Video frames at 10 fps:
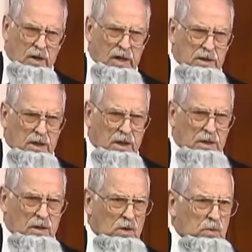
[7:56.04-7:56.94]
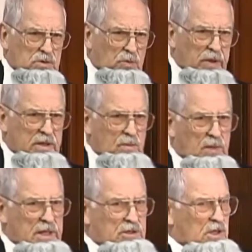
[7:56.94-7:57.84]
That headnote was written
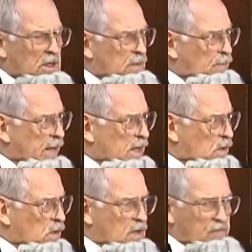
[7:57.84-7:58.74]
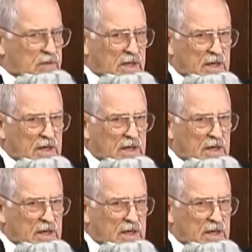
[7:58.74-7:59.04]
by John Bancroft